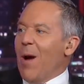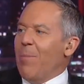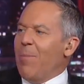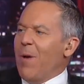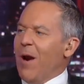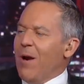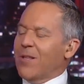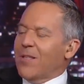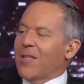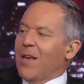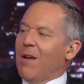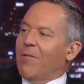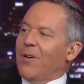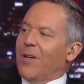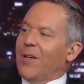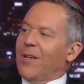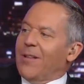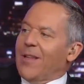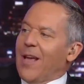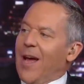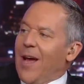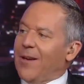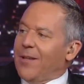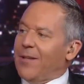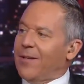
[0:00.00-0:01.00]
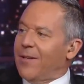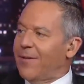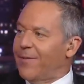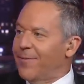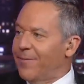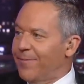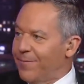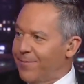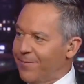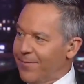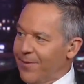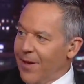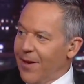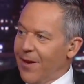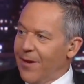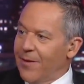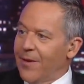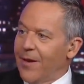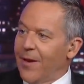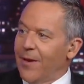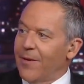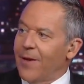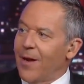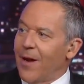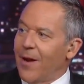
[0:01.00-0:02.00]
My parents never did that. Really? No.
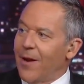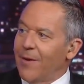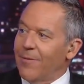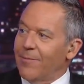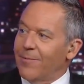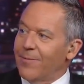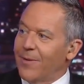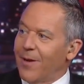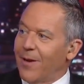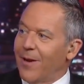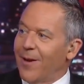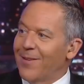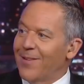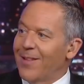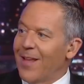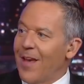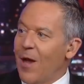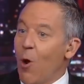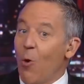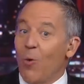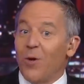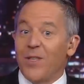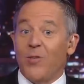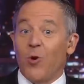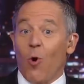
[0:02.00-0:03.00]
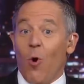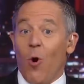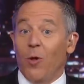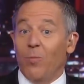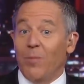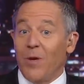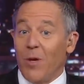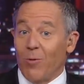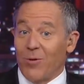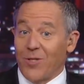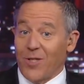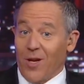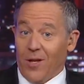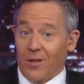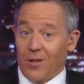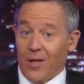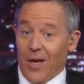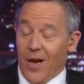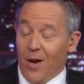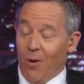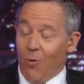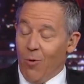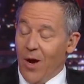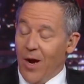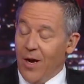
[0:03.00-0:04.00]
Congratulations. They always told me it was on
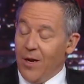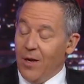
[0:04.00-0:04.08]
layaway.